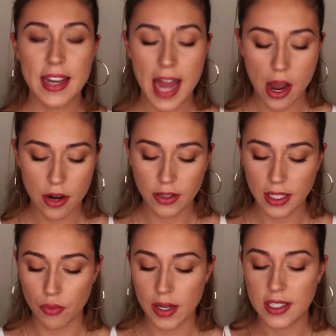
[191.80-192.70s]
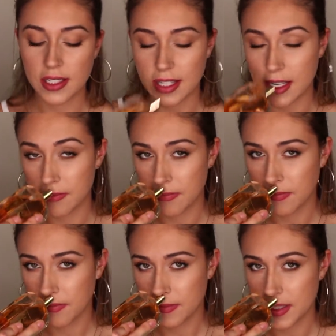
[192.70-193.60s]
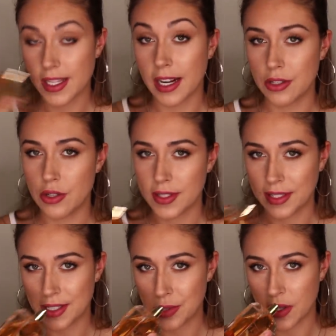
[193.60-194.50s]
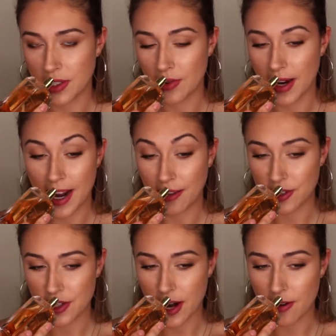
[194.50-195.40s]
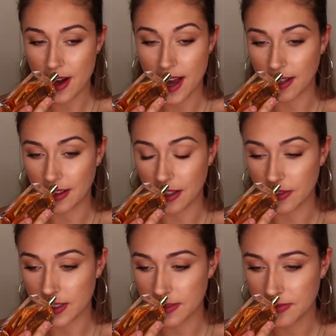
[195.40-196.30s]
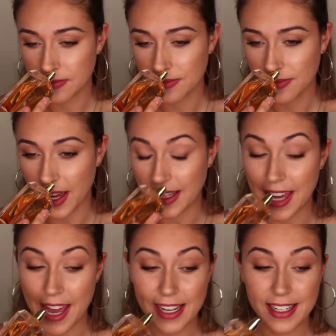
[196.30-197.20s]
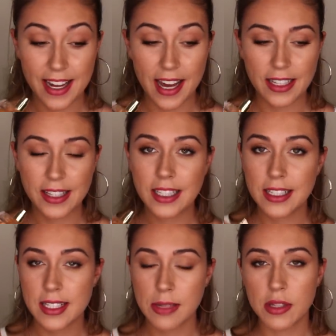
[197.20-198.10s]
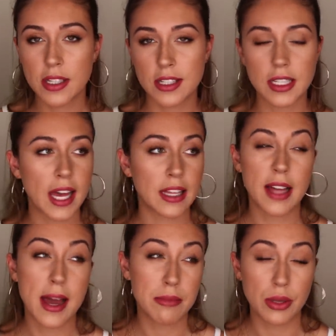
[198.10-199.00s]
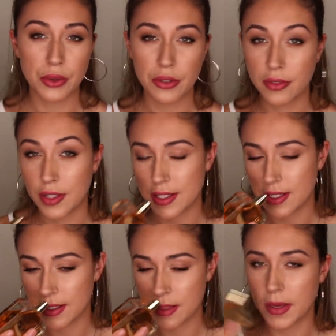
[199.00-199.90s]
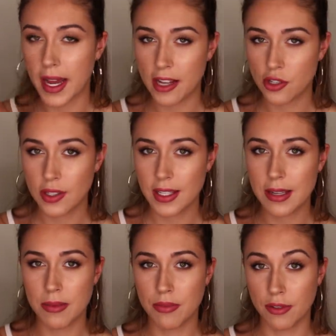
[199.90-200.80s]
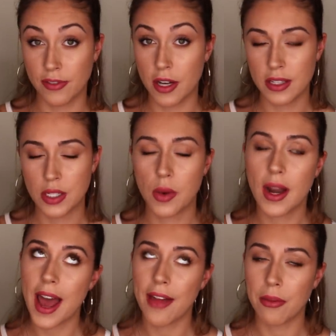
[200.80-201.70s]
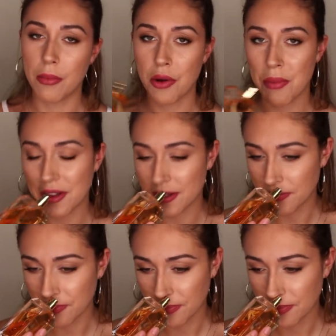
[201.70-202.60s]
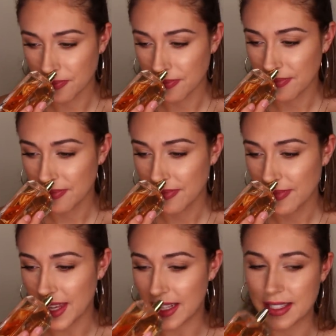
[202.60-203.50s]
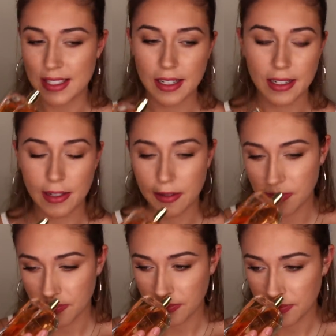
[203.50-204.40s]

Now, I only recently started using this one straight out of the shower, and I love it. Again, a little similar to like Light Blue, for instance, but I actually prefer this one at the moment. It's a